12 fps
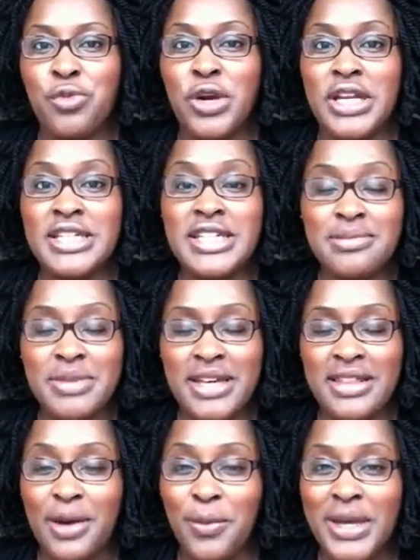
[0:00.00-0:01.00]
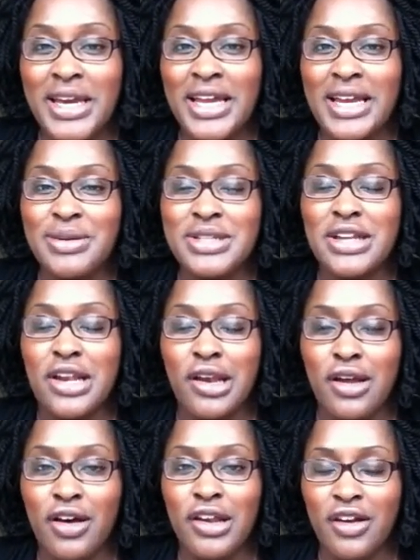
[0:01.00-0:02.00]
What it did mean, that weekend I was in a
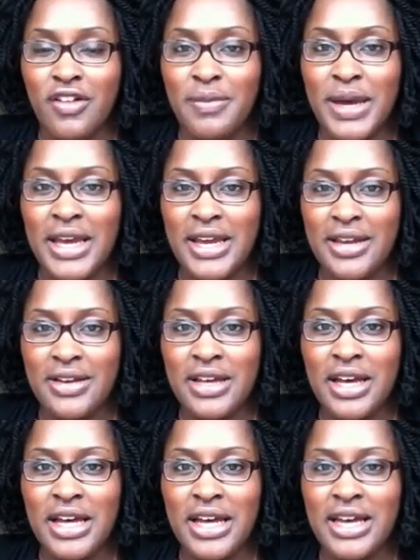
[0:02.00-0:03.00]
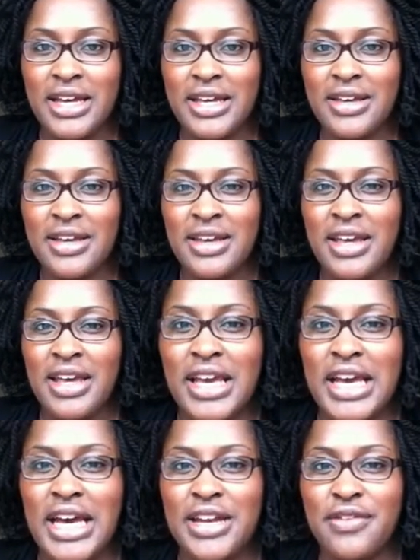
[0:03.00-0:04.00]
lot of pain. I
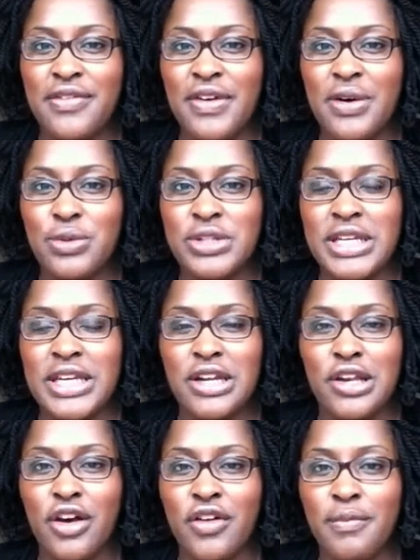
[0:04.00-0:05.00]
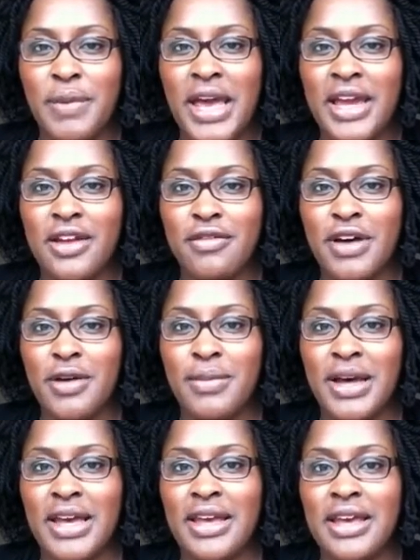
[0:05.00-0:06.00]
kind of was in a lot of pain around
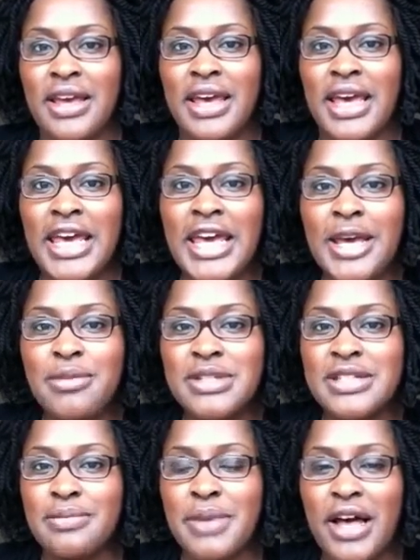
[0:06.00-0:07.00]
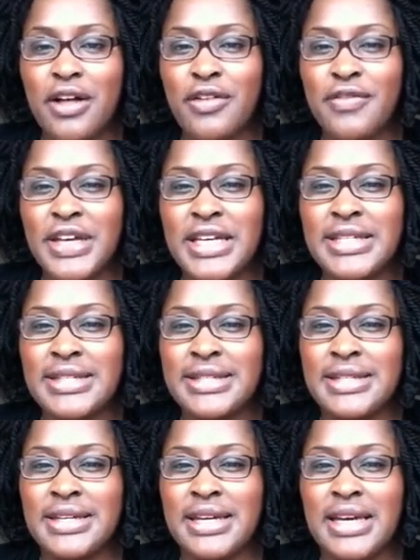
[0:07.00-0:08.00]
my hips and
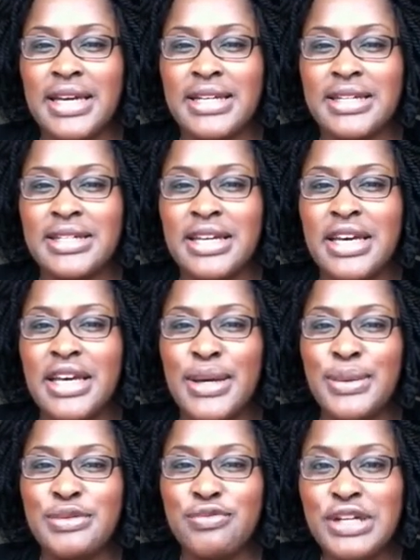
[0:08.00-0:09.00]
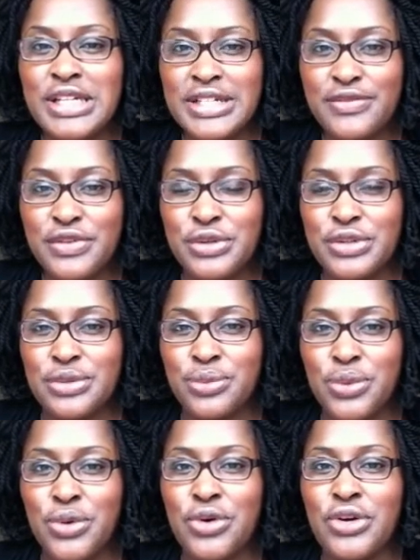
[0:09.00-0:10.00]
pelvis, and it was really difficult to
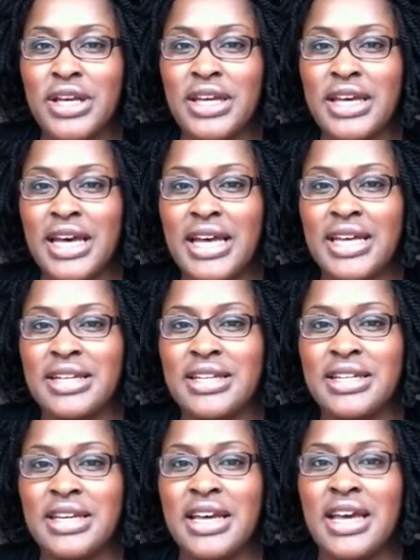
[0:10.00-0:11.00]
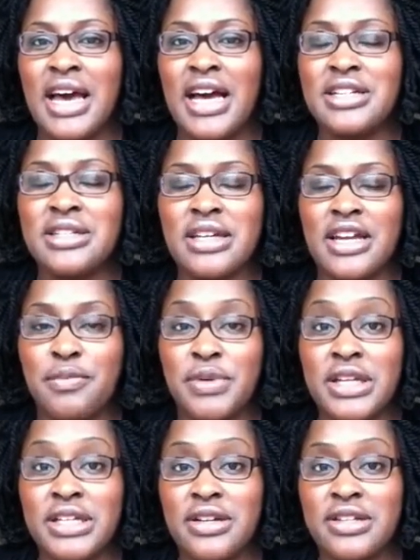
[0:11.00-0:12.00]
walk, and I just kind of put
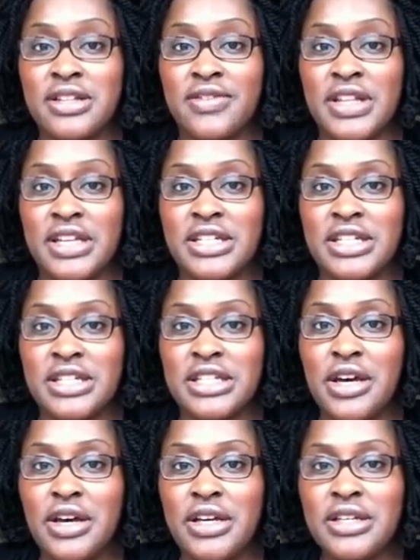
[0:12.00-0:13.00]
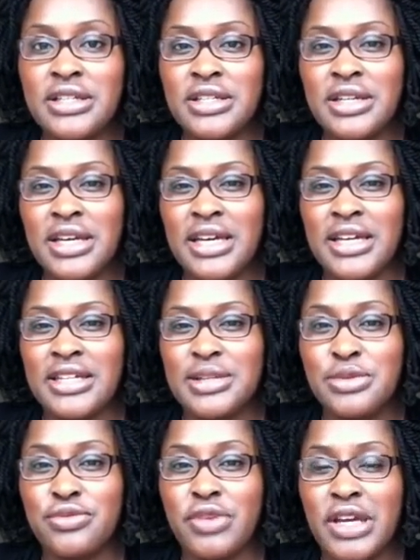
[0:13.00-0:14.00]
that down to the fact that she turned, and
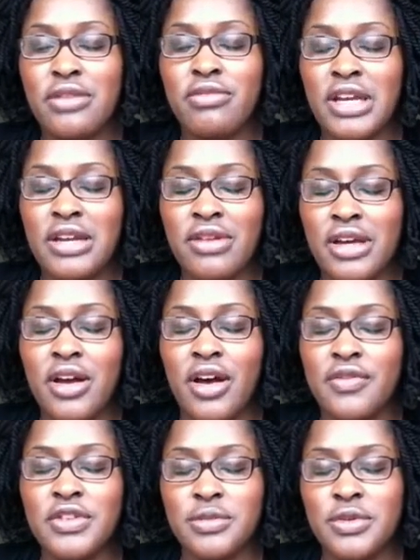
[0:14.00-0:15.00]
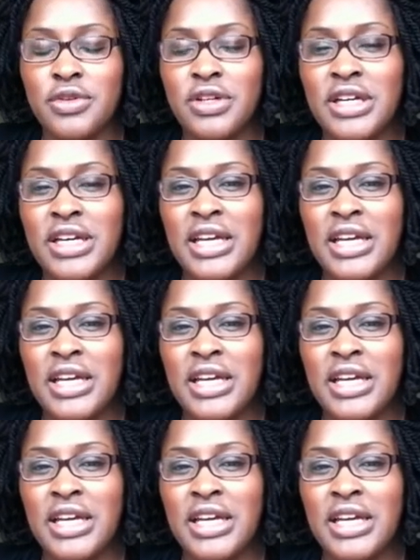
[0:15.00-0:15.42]
it was really uncomfortable.